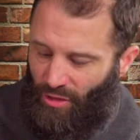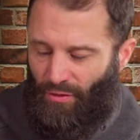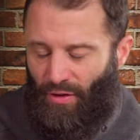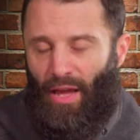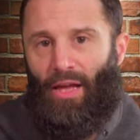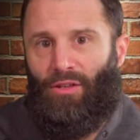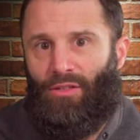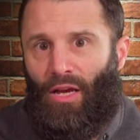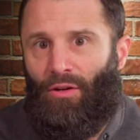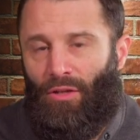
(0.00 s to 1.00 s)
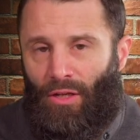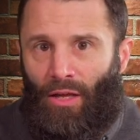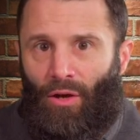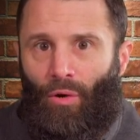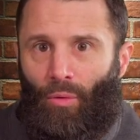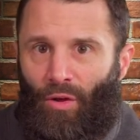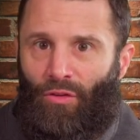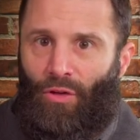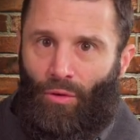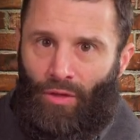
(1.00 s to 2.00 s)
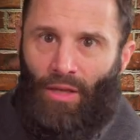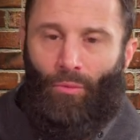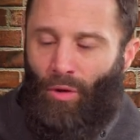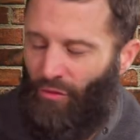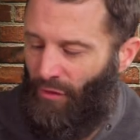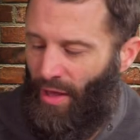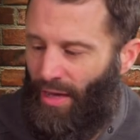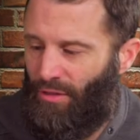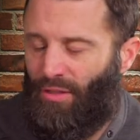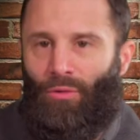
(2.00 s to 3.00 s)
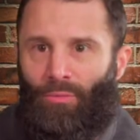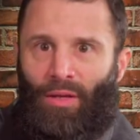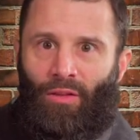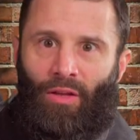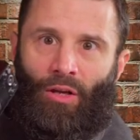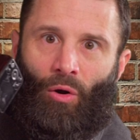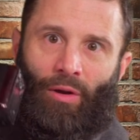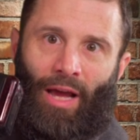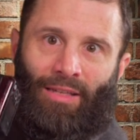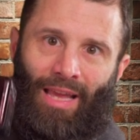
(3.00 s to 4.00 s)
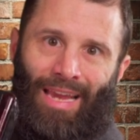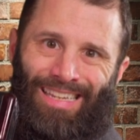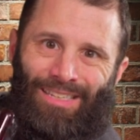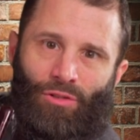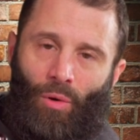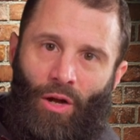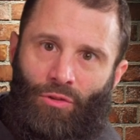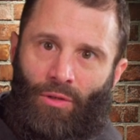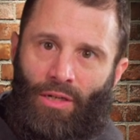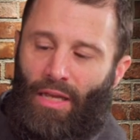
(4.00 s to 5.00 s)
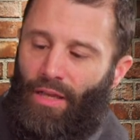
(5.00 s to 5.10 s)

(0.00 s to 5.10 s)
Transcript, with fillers: And if I had to tell you to get, if you could only get one flash, that would be the Godox A D two hundred.